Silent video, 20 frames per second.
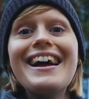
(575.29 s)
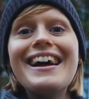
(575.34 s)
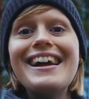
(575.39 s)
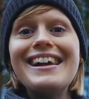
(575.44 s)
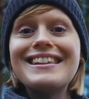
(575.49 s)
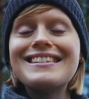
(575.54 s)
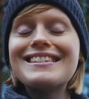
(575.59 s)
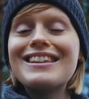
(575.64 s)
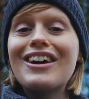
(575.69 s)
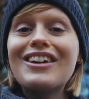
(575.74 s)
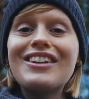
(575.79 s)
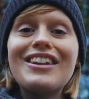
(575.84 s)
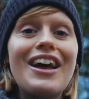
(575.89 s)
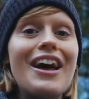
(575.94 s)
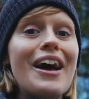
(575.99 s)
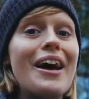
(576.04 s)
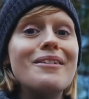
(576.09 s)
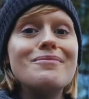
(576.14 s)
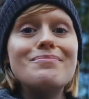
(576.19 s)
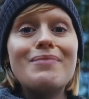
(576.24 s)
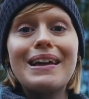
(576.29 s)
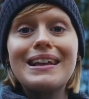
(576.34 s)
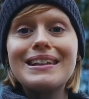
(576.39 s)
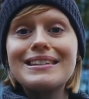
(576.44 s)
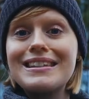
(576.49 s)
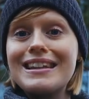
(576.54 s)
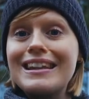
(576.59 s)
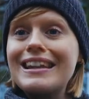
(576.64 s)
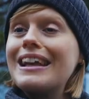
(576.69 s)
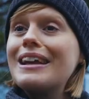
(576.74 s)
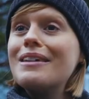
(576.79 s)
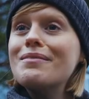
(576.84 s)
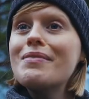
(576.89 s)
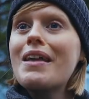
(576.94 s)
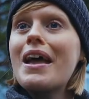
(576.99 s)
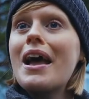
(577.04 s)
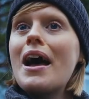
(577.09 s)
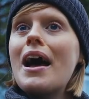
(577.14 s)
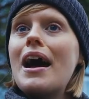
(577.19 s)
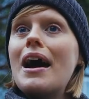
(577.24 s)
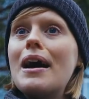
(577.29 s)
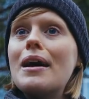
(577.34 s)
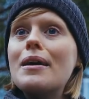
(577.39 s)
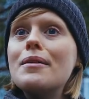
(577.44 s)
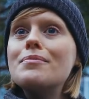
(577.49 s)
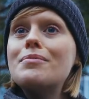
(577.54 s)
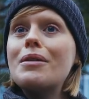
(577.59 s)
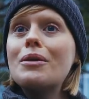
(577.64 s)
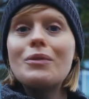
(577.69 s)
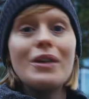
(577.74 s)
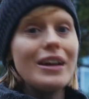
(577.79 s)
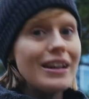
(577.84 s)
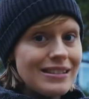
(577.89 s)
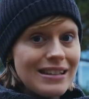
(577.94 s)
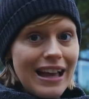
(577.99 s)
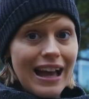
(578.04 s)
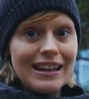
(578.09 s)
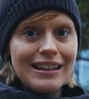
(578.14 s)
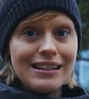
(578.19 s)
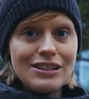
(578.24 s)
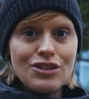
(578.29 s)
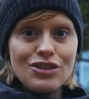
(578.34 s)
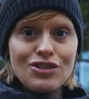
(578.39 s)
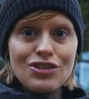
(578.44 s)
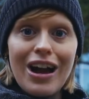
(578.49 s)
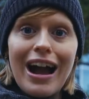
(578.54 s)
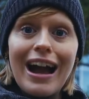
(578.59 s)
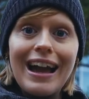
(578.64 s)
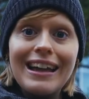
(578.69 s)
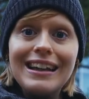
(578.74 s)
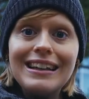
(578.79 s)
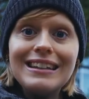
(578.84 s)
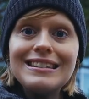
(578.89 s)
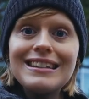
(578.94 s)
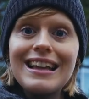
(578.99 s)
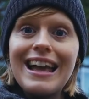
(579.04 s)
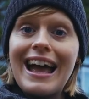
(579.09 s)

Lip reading: It's not a big city. But we're excited to try it.